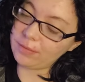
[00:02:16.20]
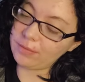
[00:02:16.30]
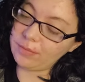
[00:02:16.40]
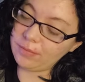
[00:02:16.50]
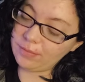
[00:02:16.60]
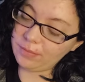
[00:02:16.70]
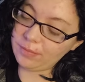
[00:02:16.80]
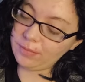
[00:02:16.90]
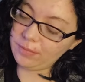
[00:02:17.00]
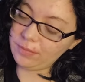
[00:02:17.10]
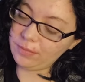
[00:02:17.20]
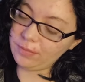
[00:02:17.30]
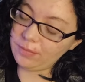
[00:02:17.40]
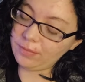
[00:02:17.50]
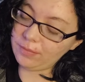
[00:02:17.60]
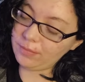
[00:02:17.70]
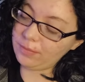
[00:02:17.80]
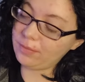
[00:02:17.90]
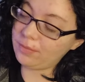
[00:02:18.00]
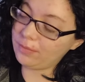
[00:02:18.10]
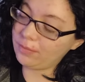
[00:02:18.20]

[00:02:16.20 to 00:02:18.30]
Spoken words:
Nobody speaks.